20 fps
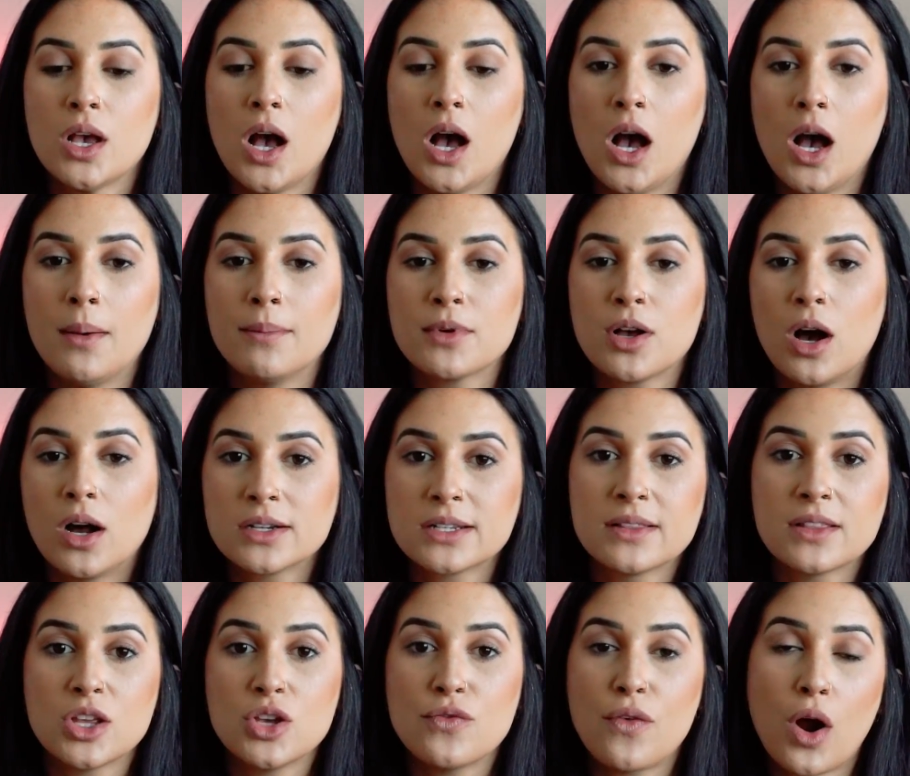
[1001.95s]

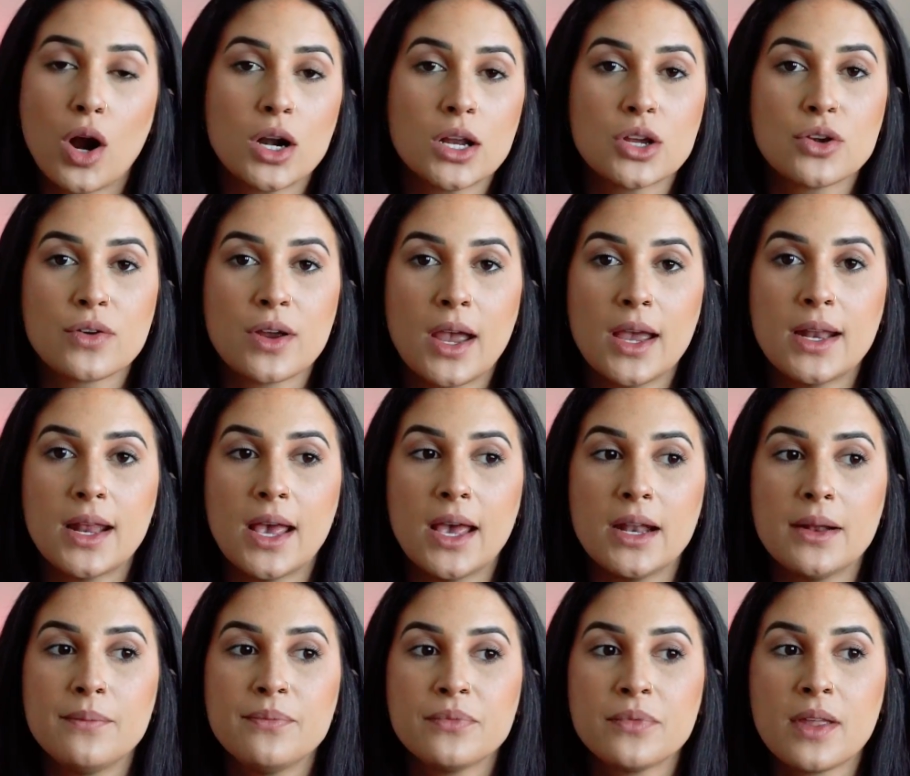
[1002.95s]
content that you've already
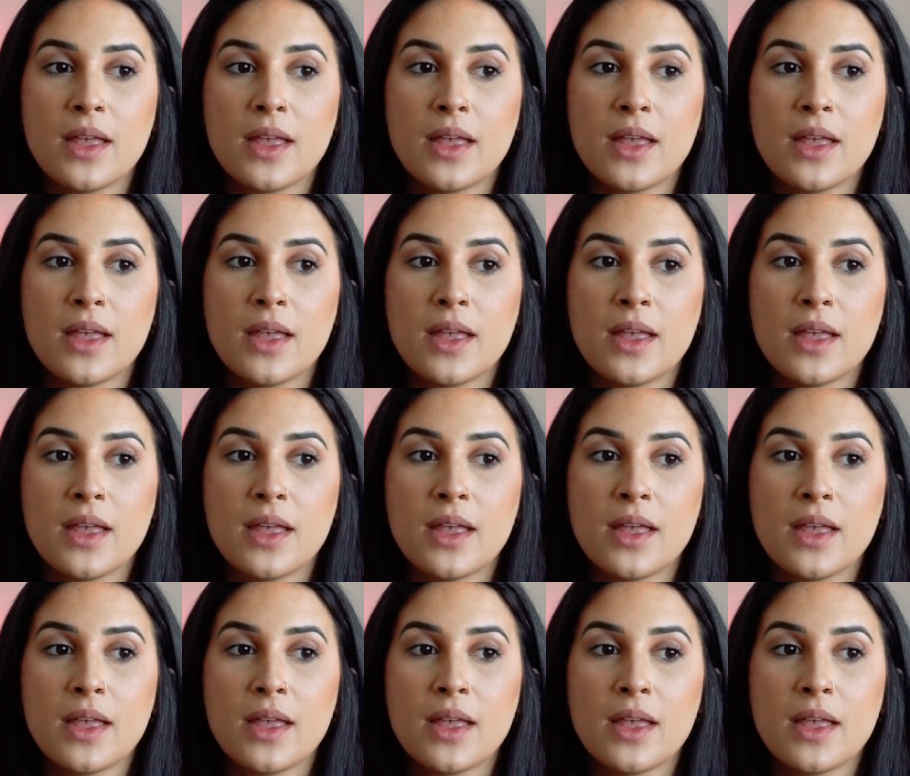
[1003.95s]
created,